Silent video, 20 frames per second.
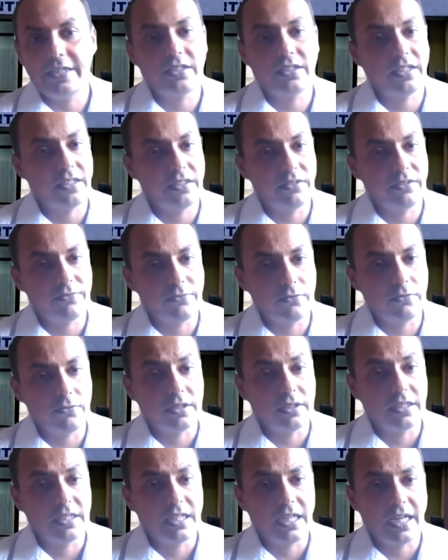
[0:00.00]
healthy food
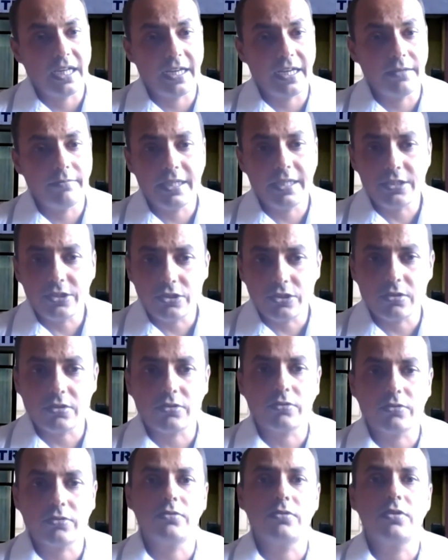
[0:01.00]
and make sure
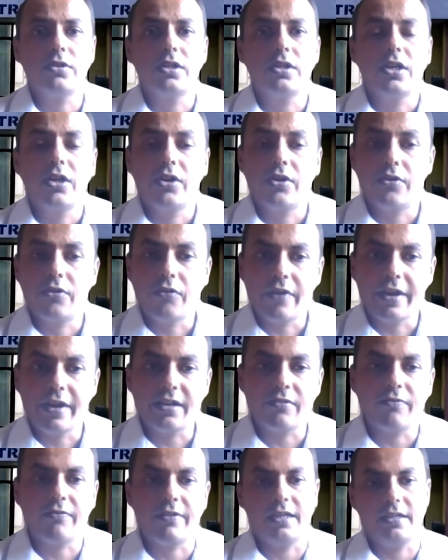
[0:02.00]
to
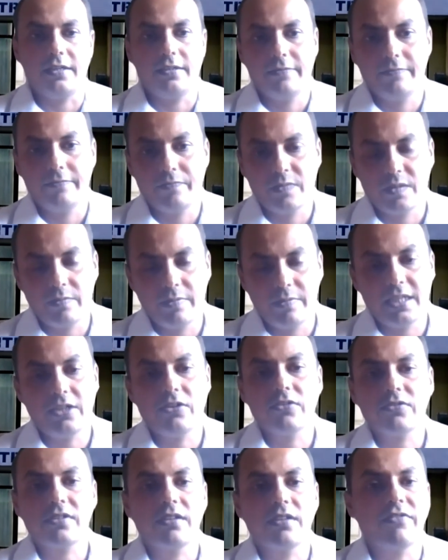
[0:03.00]
drink well. Make
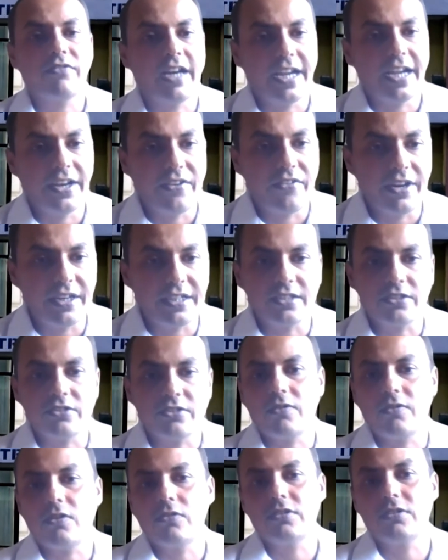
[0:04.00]
yourself hydrated
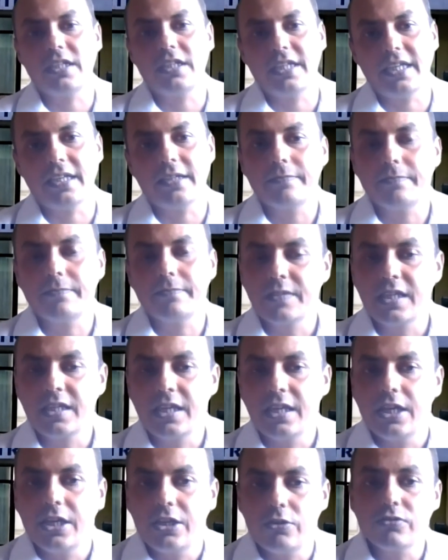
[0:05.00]
throughout the day.
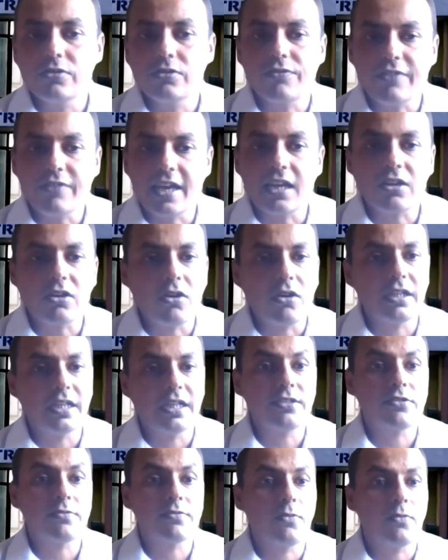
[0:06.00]
Use of alcohol and
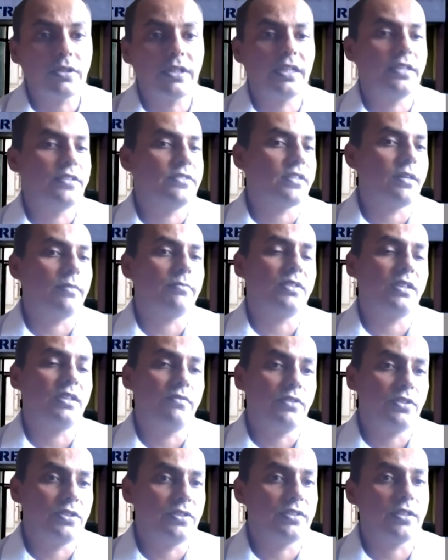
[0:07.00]
smoking is something
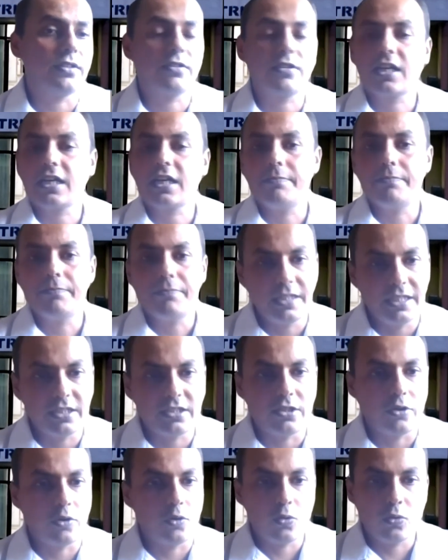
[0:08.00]
which is a complete
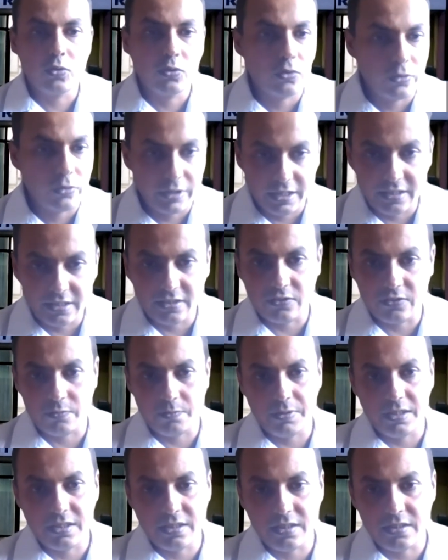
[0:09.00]
no-no in this
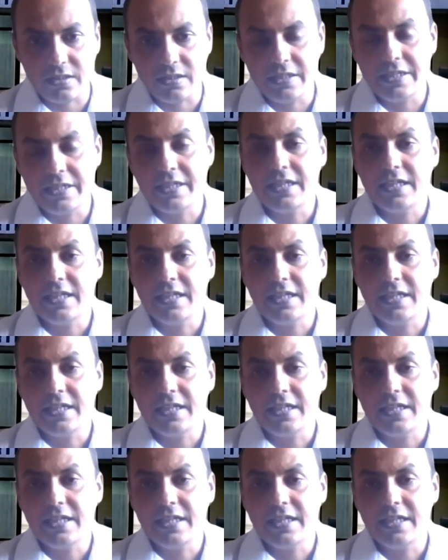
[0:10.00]
period,